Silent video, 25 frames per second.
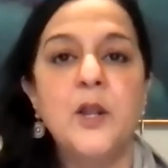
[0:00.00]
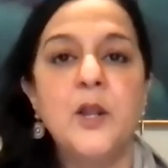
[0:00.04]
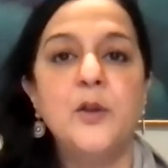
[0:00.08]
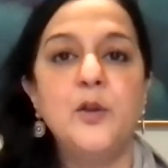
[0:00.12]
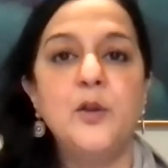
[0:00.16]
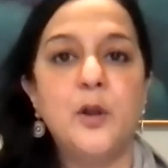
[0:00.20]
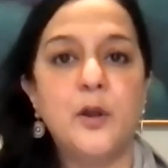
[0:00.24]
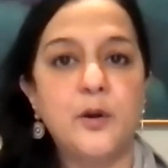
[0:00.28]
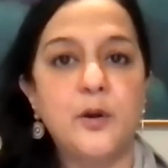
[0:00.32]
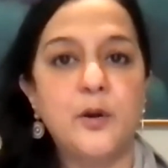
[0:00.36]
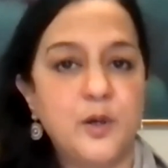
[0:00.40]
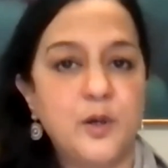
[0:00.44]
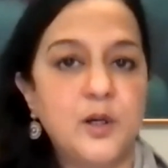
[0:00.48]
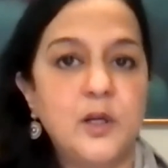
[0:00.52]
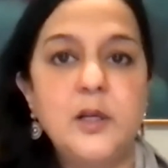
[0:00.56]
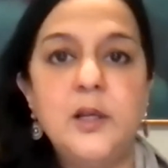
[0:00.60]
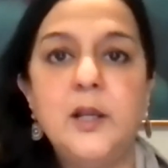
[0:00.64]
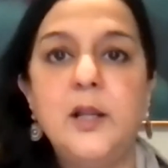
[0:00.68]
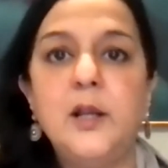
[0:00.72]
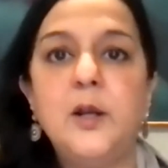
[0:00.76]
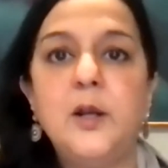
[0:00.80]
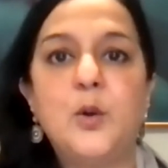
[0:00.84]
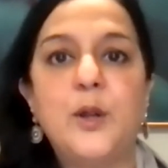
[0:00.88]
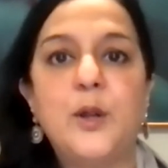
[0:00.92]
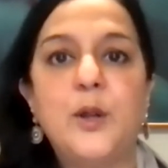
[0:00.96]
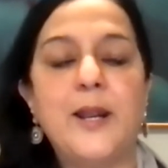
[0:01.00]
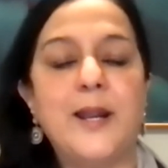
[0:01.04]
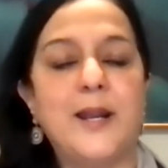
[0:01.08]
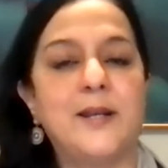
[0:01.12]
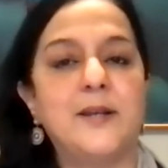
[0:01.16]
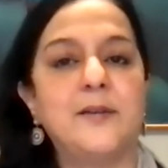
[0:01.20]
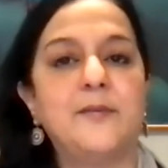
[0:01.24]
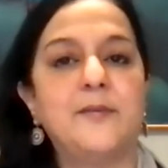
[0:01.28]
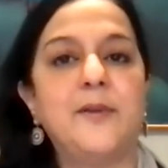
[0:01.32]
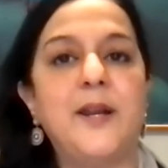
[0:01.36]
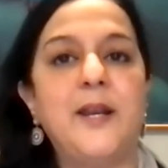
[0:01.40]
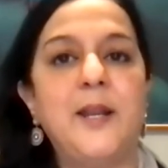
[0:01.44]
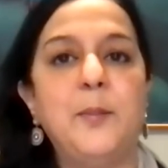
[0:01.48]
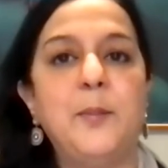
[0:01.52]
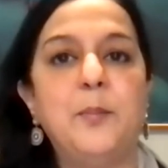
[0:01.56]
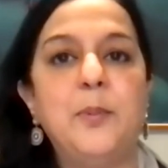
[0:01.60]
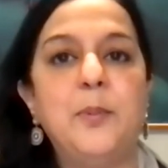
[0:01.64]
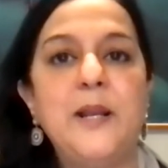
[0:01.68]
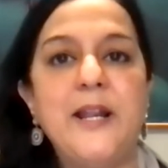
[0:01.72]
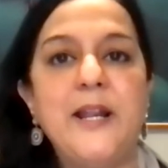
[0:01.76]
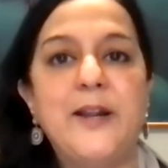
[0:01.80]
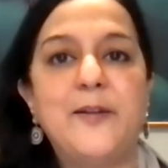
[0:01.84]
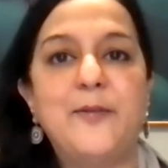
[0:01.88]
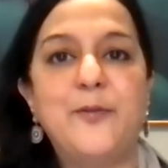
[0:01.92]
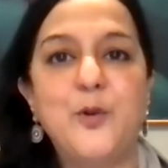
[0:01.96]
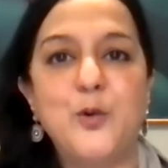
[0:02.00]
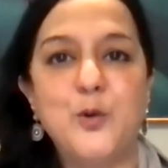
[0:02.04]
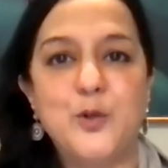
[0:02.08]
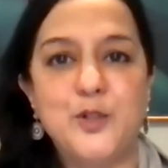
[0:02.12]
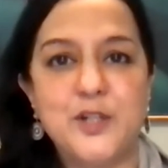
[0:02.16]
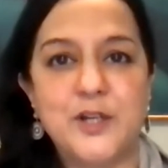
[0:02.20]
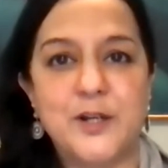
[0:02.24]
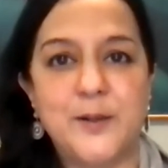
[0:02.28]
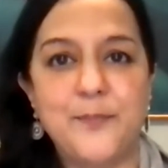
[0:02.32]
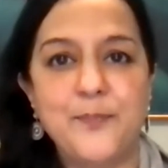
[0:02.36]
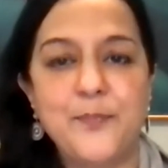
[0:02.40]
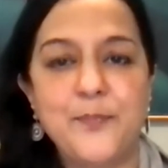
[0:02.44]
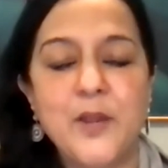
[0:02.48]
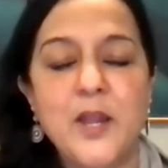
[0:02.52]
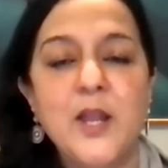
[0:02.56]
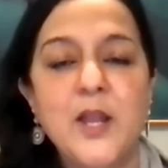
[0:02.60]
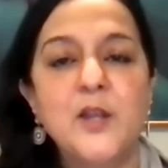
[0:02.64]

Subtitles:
you're really looking at a very bleak future.